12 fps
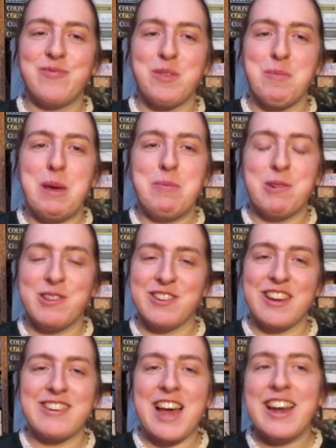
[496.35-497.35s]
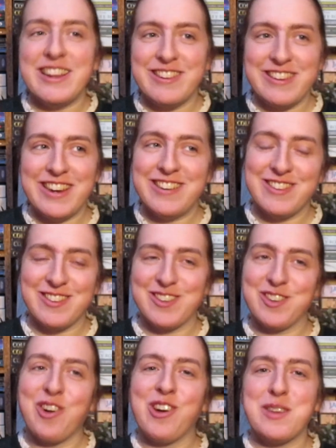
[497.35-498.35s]
the people that had any status
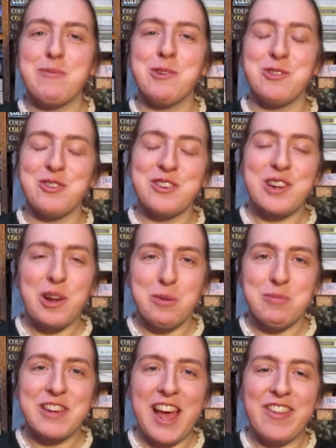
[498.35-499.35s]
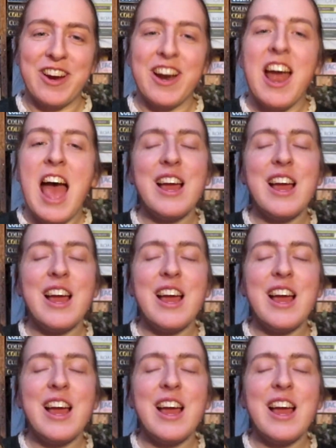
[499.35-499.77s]
at all, I suppose, would club together.